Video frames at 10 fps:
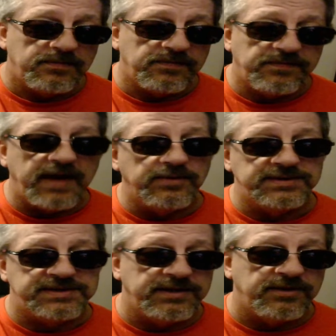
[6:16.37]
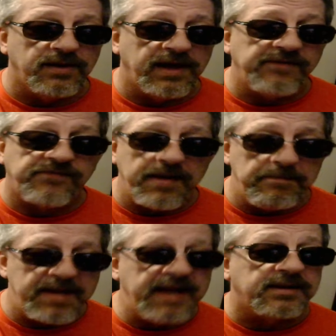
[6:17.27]
that was in your life that
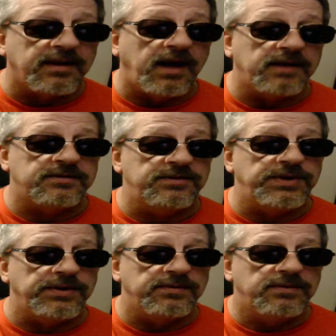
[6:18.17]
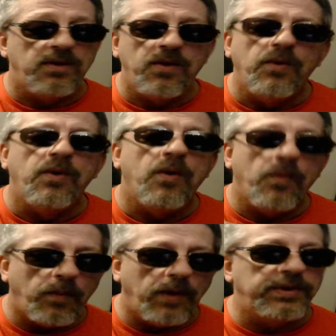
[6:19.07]
meant a lot to you.
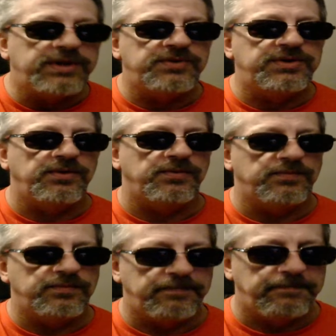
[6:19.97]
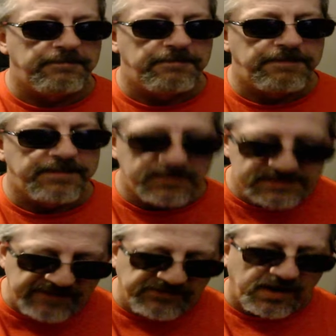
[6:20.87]
What would you do? Let's
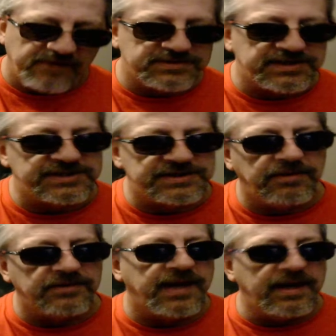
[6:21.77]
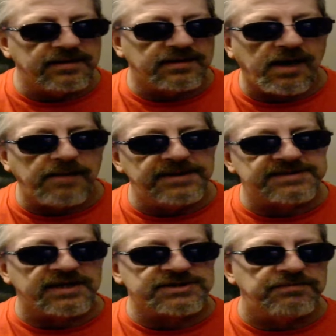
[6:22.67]
have a conversation about that in the comment
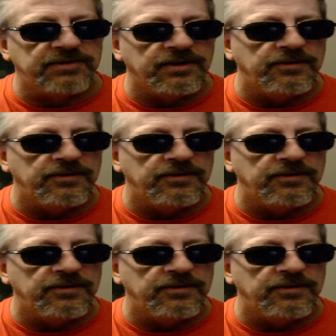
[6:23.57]
section below.